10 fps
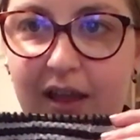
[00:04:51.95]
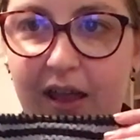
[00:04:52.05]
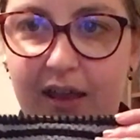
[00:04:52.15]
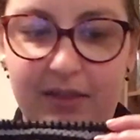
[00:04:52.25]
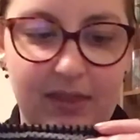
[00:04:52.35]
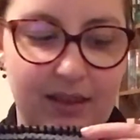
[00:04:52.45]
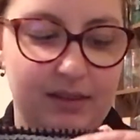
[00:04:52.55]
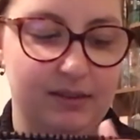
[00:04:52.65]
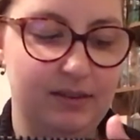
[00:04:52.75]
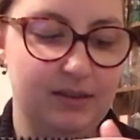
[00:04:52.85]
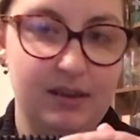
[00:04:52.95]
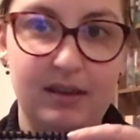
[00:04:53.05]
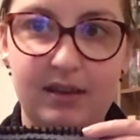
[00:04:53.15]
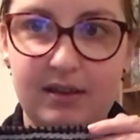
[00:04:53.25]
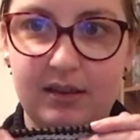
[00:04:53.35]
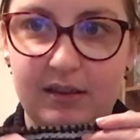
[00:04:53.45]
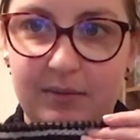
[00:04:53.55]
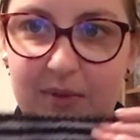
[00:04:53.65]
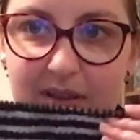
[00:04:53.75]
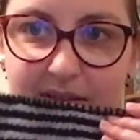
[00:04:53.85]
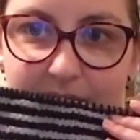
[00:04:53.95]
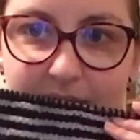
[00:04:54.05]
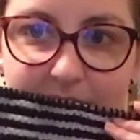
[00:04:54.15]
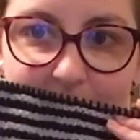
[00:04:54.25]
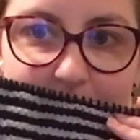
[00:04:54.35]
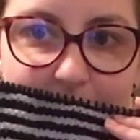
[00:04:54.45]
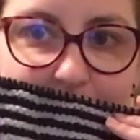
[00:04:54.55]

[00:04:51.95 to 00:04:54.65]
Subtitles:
And this, it doesn't look